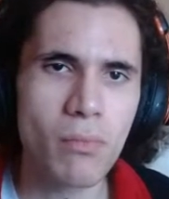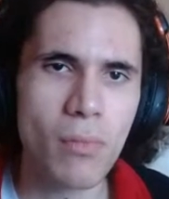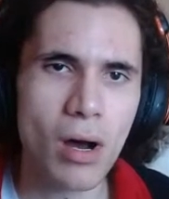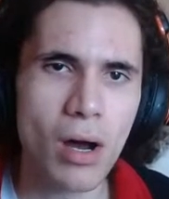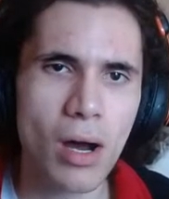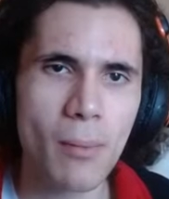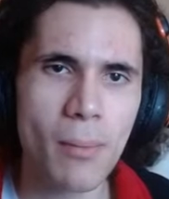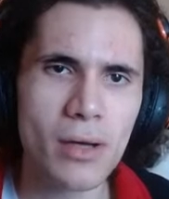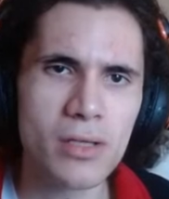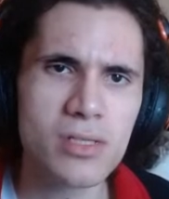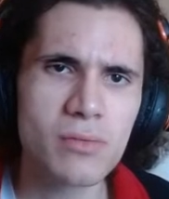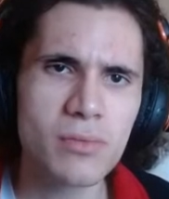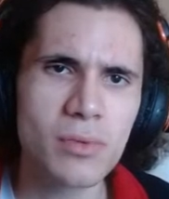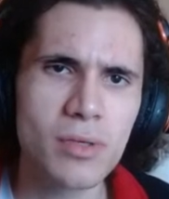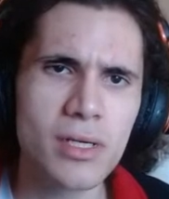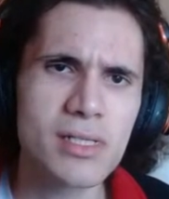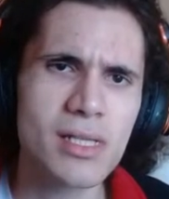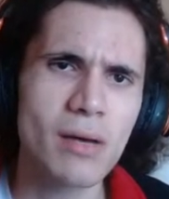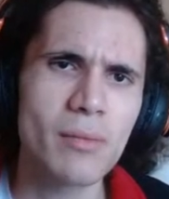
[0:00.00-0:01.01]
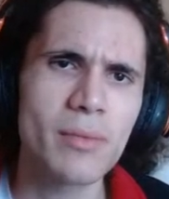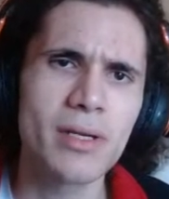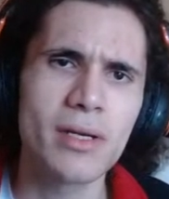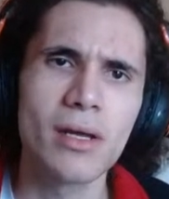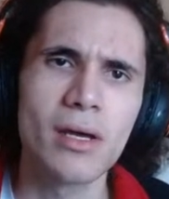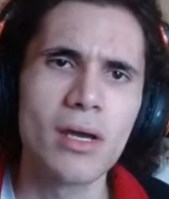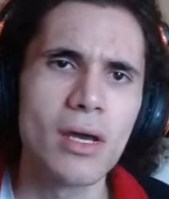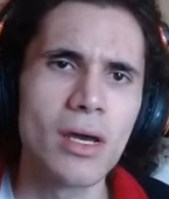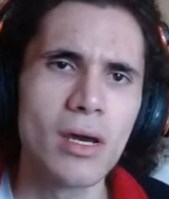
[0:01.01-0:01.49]
about to be released. I mean,
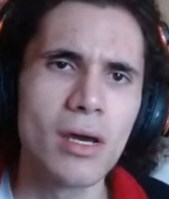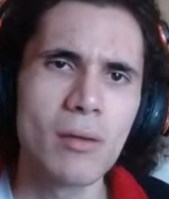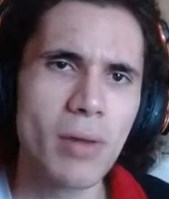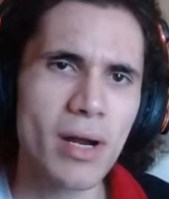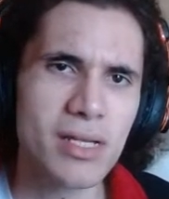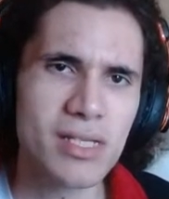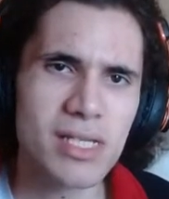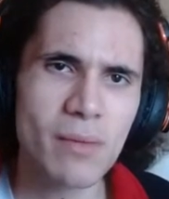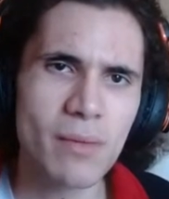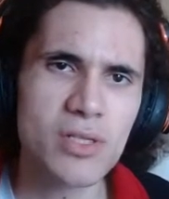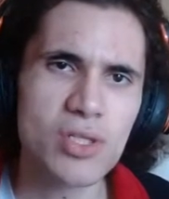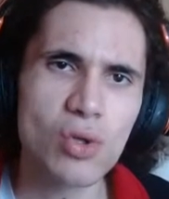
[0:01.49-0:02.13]
by the time this